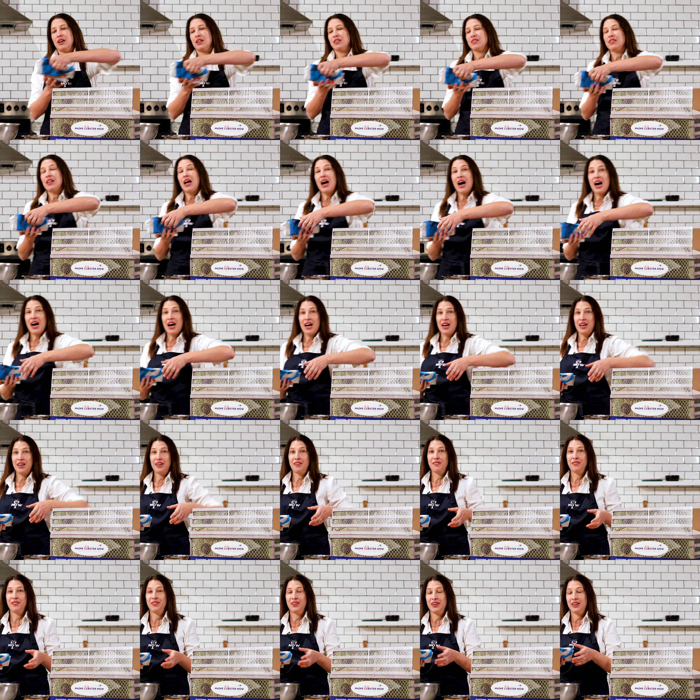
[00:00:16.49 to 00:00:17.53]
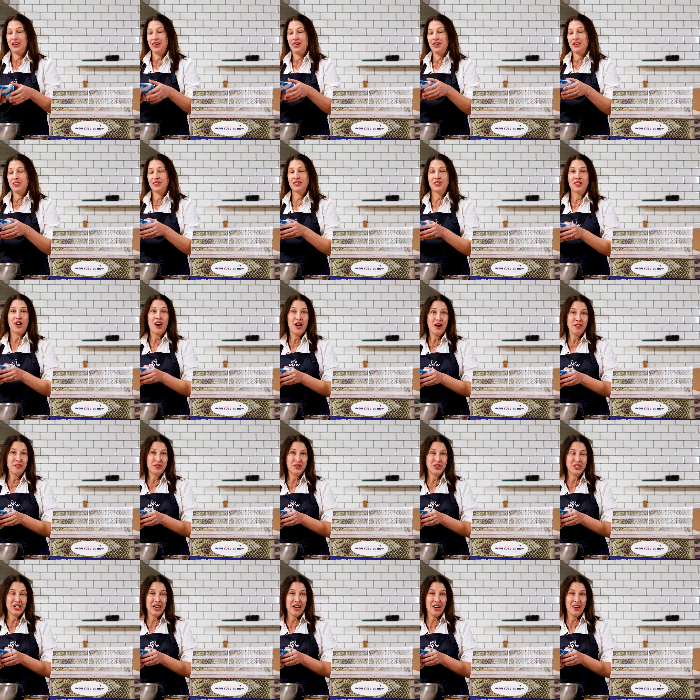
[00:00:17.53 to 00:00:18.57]
live,
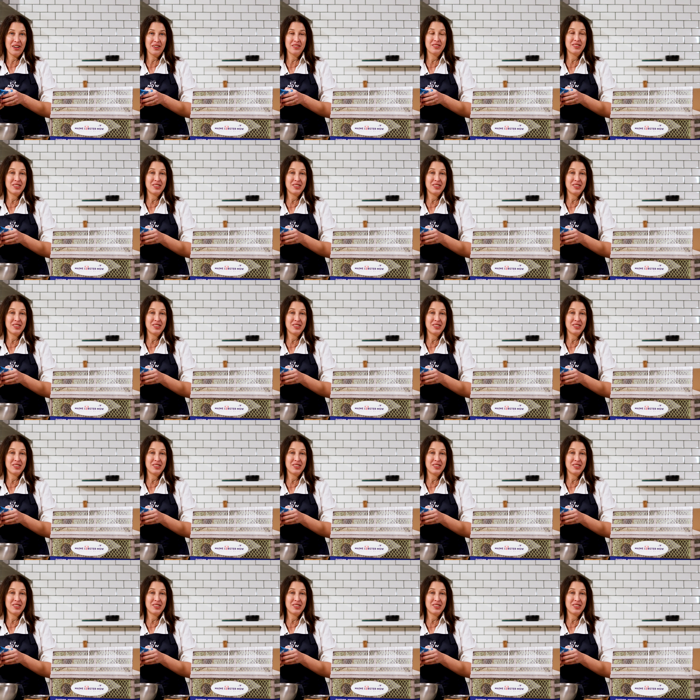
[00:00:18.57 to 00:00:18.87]
soft shell